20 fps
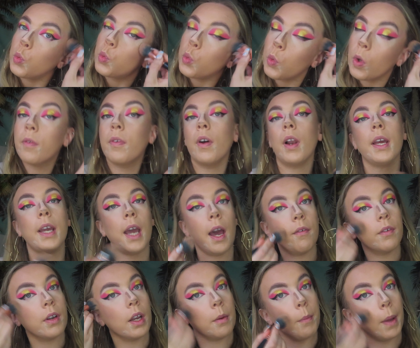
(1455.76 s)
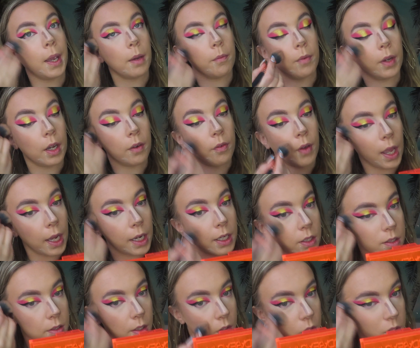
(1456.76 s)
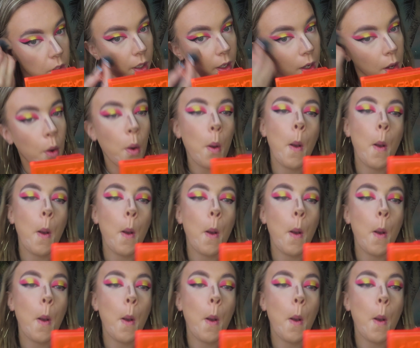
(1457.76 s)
I feel like I haven't done a makeup video for ages actually.